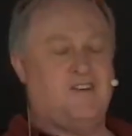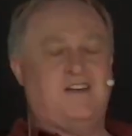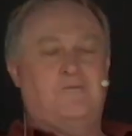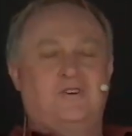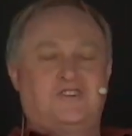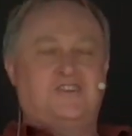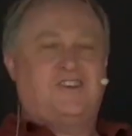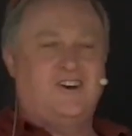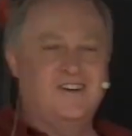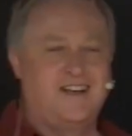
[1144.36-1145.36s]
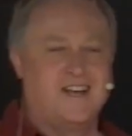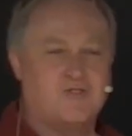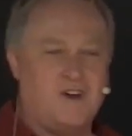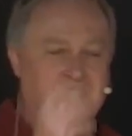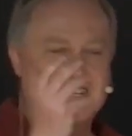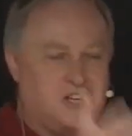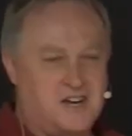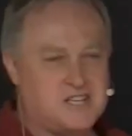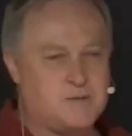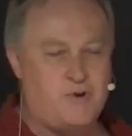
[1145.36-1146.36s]
I'm going to worship God. Great, a sign
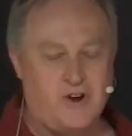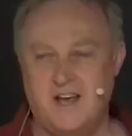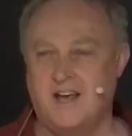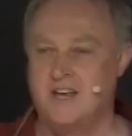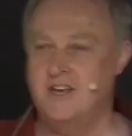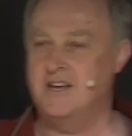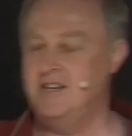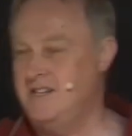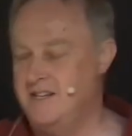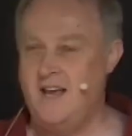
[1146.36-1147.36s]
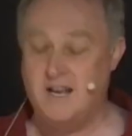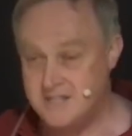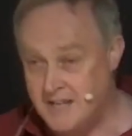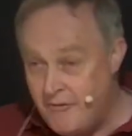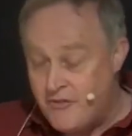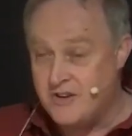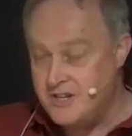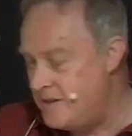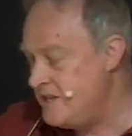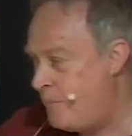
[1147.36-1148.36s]
of the Spirit, yeah, yeah suffering,
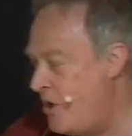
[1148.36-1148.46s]
you're